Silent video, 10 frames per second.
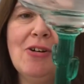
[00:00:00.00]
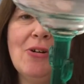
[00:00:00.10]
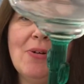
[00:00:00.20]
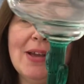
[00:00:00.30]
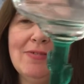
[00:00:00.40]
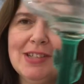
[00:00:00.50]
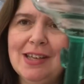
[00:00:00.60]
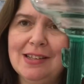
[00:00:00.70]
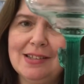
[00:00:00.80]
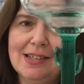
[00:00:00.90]
oh, I have to
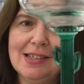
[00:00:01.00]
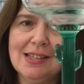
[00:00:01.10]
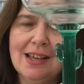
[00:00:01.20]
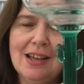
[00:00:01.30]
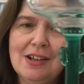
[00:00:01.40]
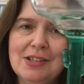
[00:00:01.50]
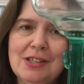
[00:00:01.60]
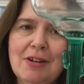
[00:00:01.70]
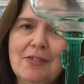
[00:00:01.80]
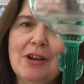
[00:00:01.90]
get these.
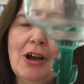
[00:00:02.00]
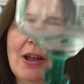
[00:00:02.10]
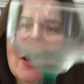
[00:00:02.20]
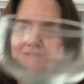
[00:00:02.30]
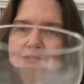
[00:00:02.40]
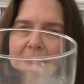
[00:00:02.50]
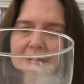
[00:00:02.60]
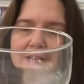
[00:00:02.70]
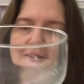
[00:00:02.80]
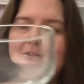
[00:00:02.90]
So I thought I could
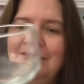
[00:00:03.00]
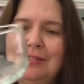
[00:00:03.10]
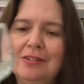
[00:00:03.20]
uh,